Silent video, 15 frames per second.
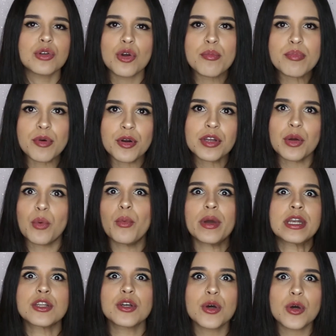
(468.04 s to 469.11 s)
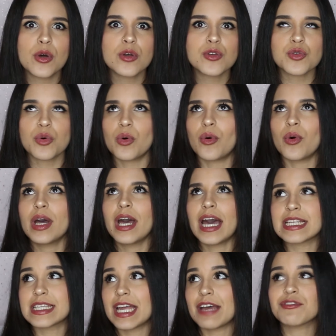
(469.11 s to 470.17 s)
broken windows, or I
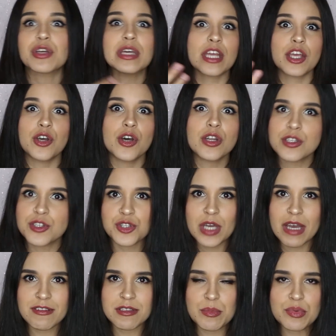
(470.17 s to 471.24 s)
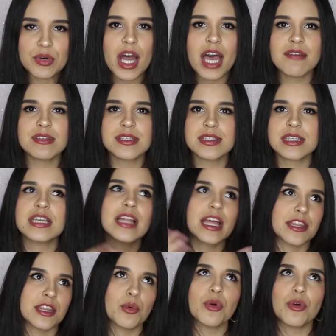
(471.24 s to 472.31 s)
didn't have to get curtains to have some privacy,
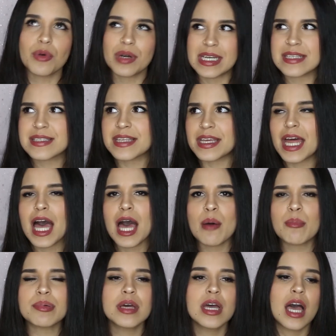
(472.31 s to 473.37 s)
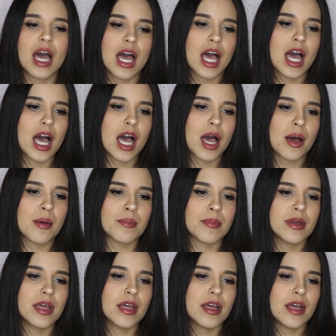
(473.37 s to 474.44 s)
like they were already set up.
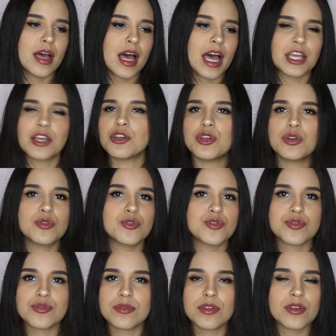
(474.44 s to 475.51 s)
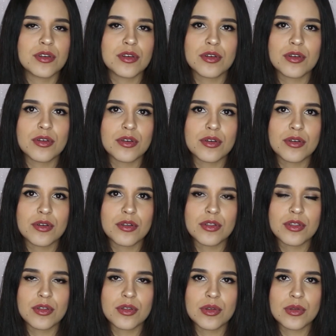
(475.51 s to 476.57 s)
I could use the
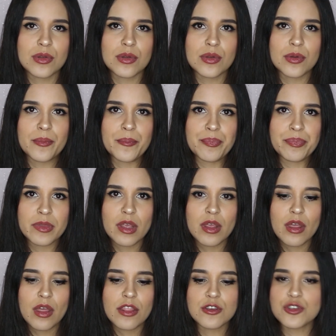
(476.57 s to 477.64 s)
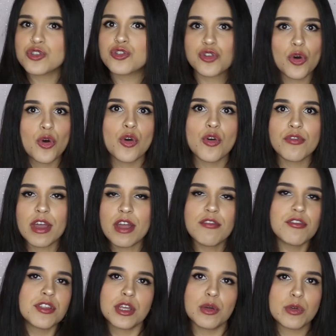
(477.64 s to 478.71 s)
stove,
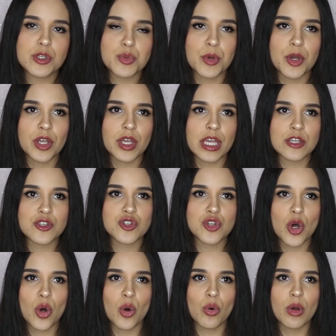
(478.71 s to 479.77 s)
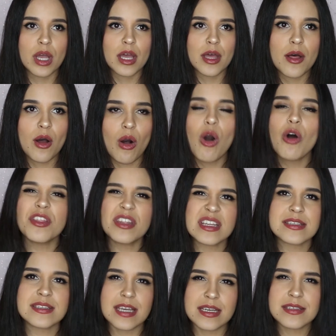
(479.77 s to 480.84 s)
everything was working. So all the
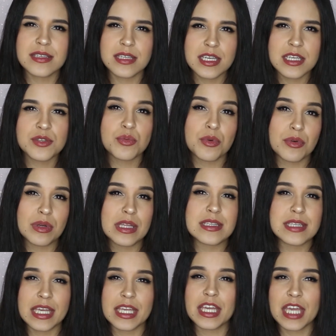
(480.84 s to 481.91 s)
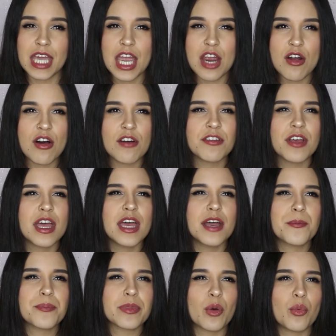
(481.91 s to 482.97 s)
necessities were really taken care of,
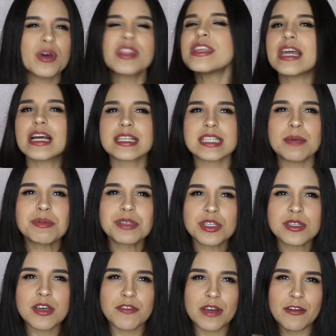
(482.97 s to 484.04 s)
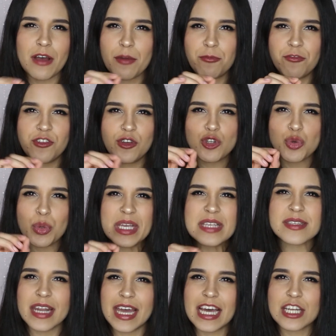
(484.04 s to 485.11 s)
with the exception of a few tweaks
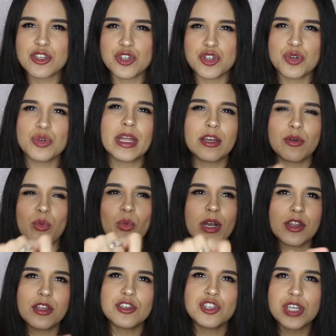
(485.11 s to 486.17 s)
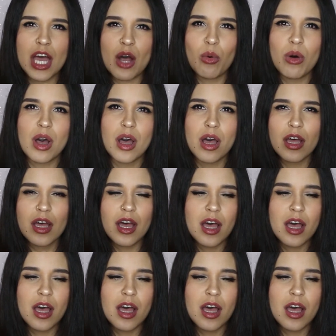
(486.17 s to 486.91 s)
that I had to do, like one of the shower